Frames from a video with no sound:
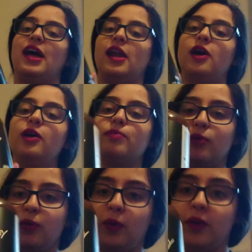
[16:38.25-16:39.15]
And I
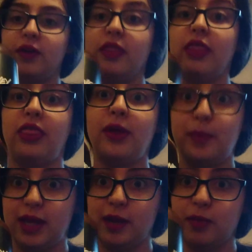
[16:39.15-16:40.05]
bought the
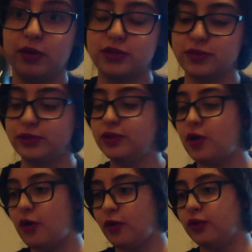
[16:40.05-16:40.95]
big bottle
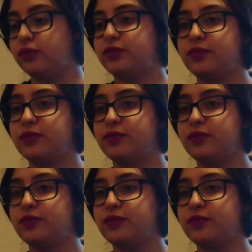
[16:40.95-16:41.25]
of